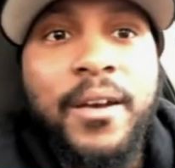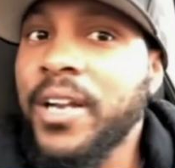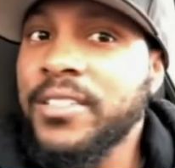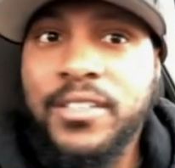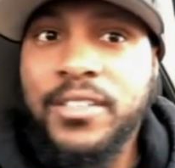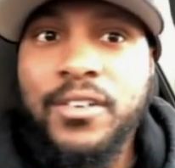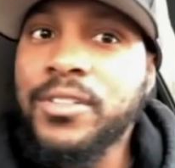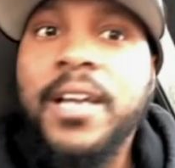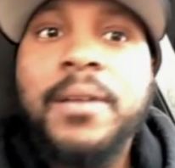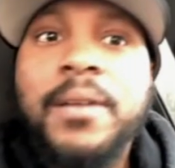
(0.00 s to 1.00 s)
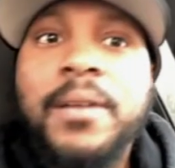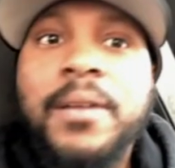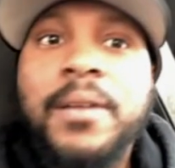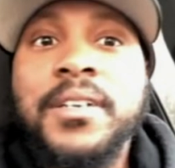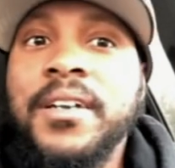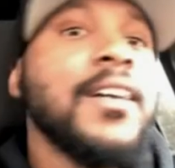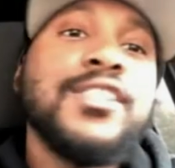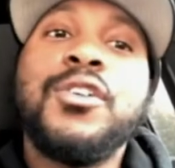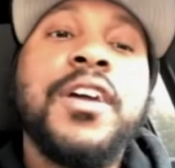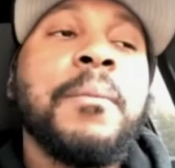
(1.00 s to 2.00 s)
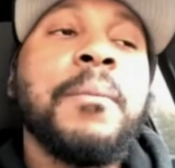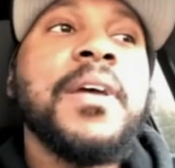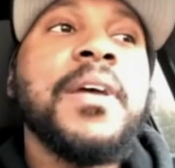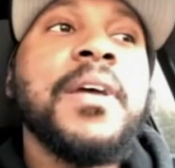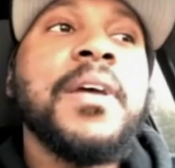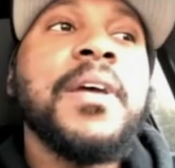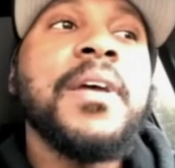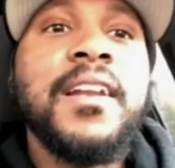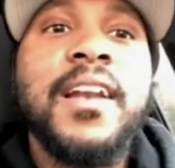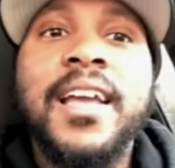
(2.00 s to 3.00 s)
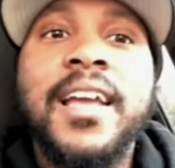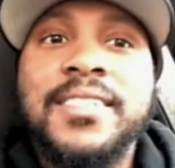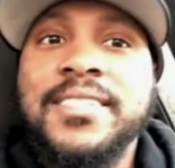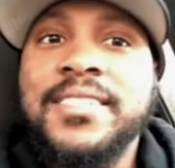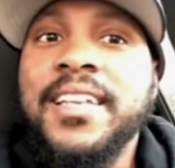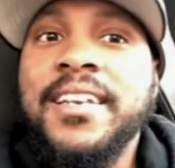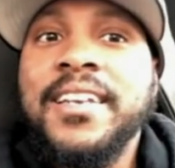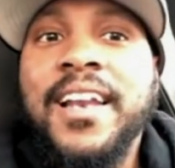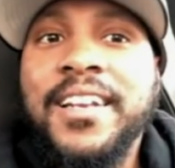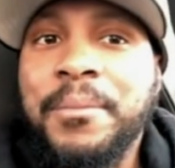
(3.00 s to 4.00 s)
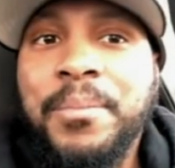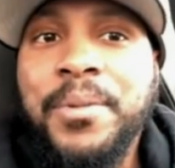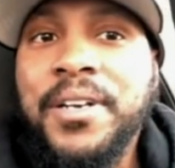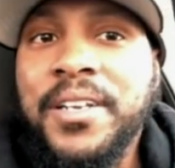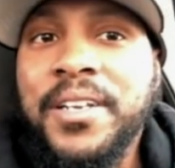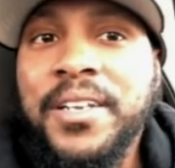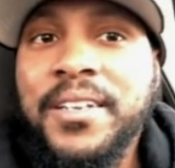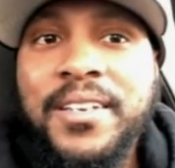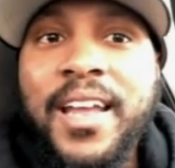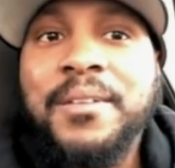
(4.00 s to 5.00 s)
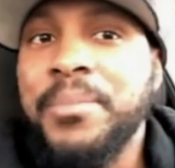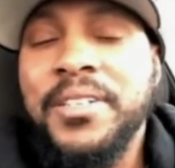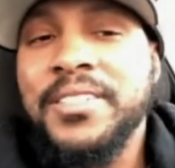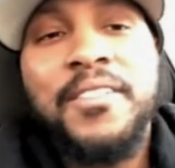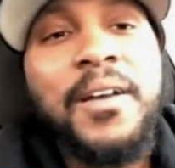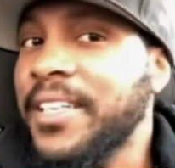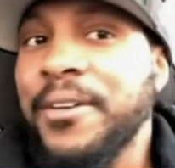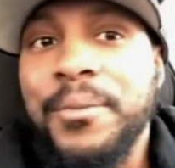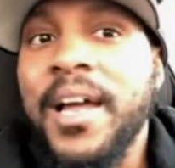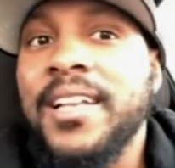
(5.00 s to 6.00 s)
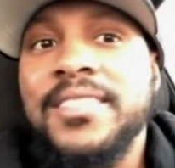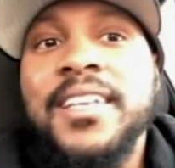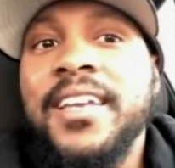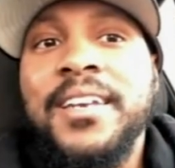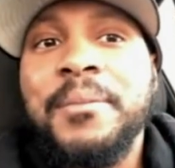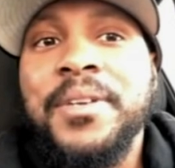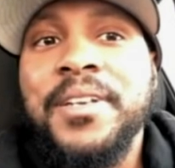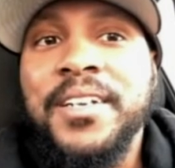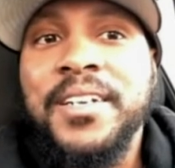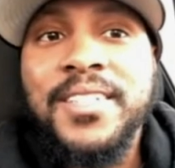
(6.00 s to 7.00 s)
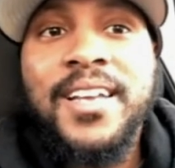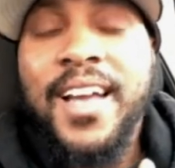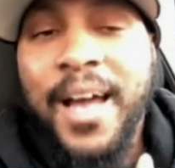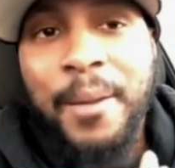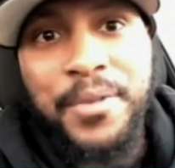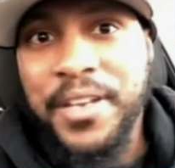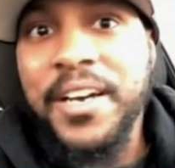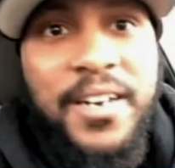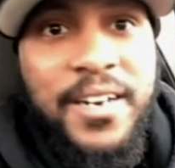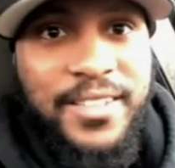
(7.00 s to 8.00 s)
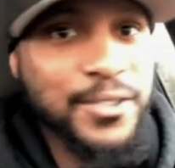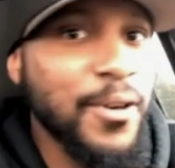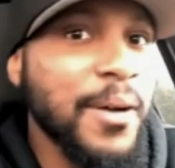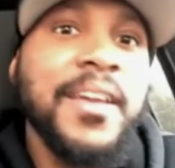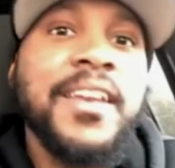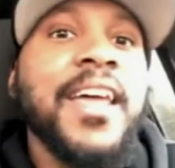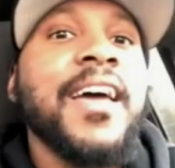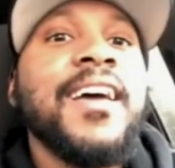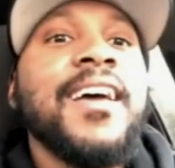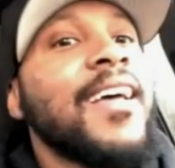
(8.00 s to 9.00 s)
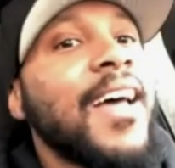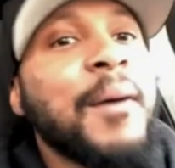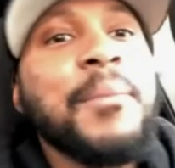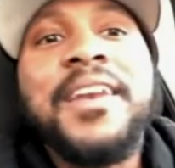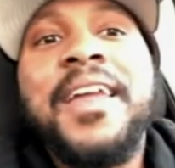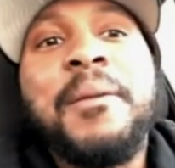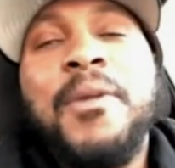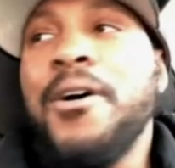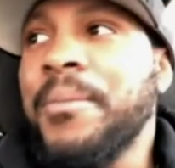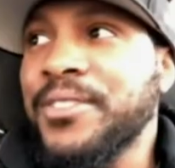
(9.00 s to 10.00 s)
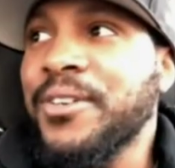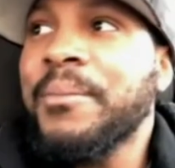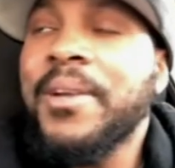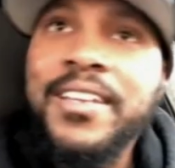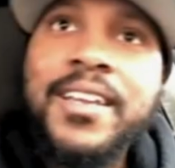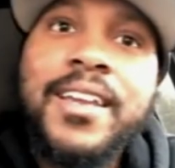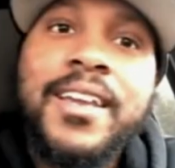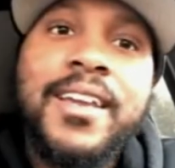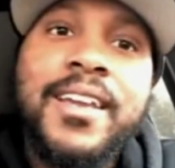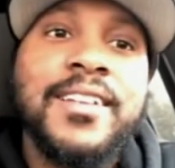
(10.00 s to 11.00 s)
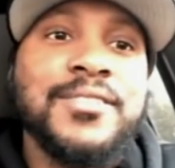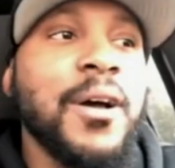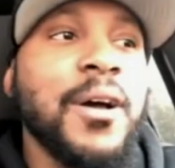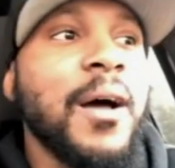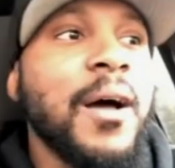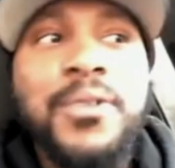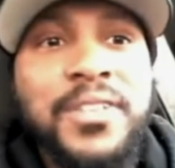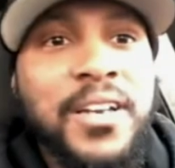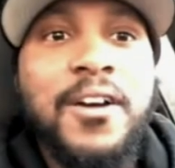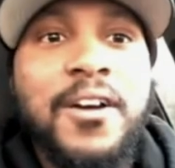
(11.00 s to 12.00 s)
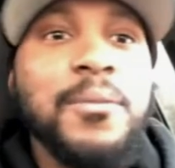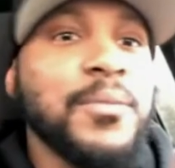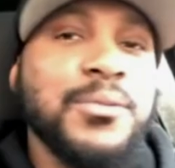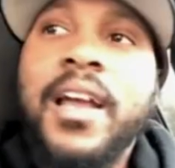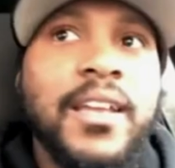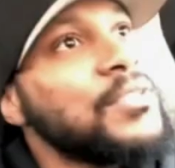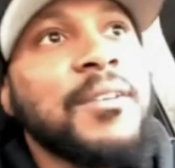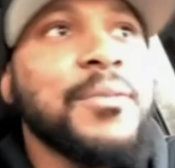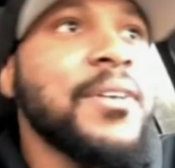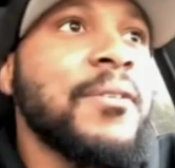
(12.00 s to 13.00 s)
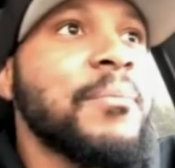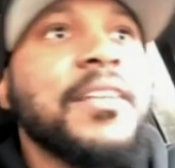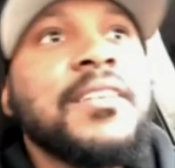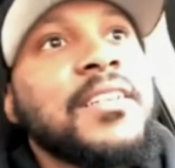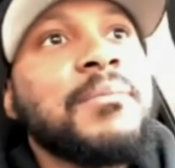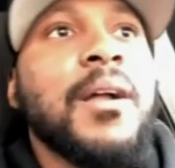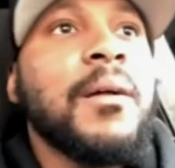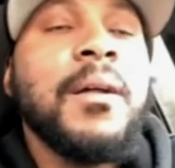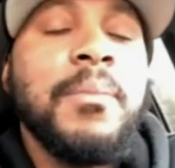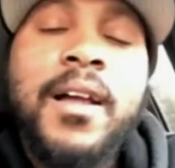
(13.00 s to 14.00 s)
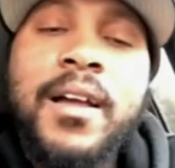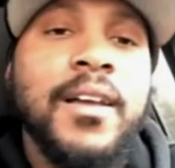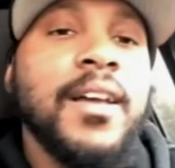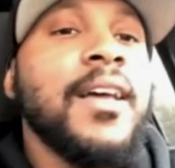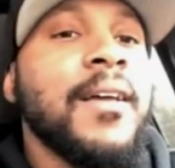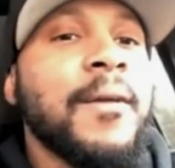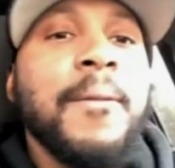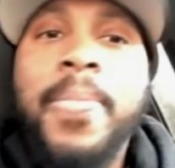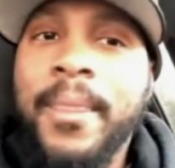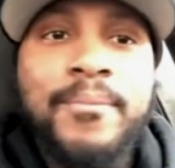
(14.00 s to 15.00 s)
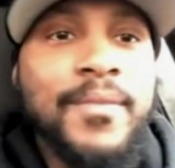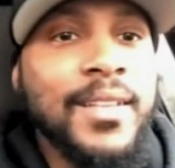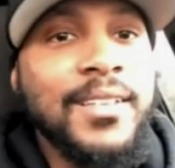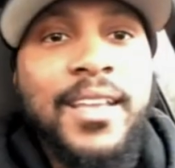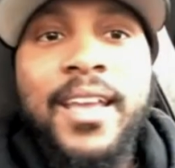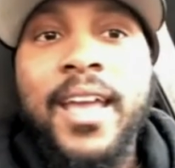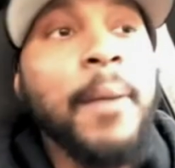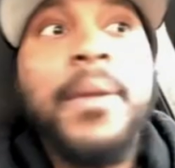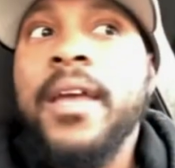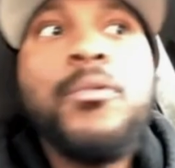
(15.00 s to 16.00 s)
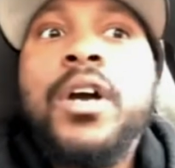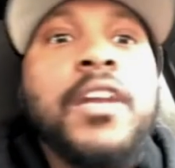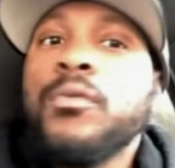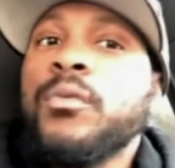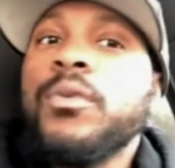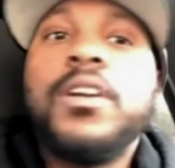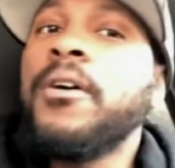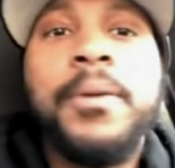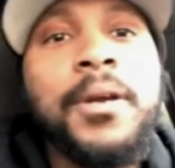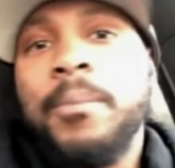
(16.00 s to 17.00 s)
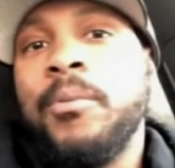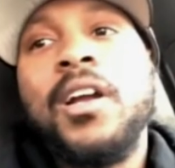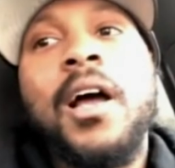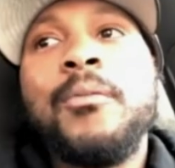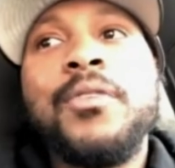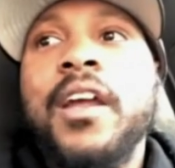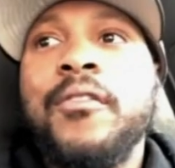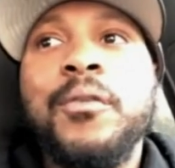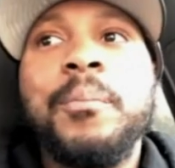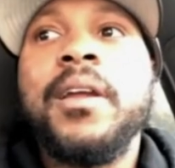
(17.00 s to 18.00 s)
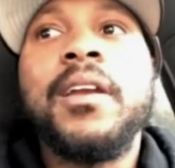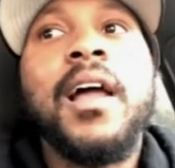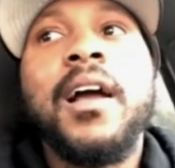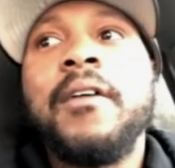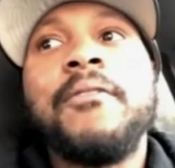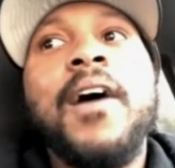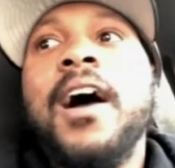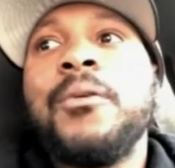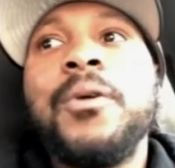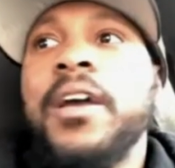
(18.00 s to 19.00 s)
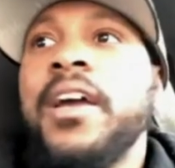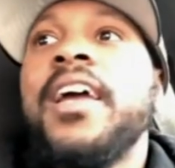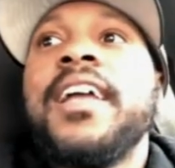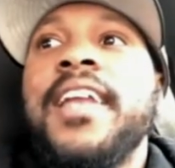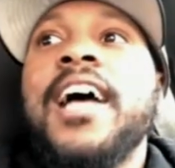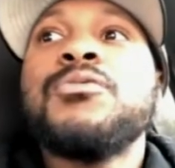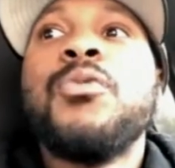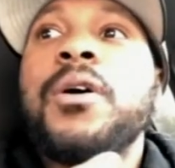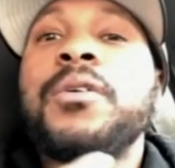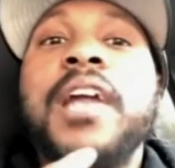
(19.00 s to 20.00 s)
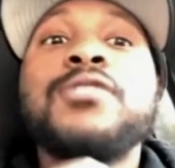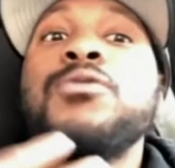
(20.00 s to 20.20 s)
Like I done got arrested, all type of stuff. Mm-hmm. So in the mm-hmm. midst of being like sitting in like the booking, like getting booked and stuff, I still not seeing it because ah, I'm young. So I'm in that, I'm in that moment. So I'm like, yeah. So I'm with the homies. We like, yeah, what's up? Peer pressure. Blah, blah. Mm-hmm. Yeah, I mean, it wasn't even really no peer pressure. I've never been like a follower.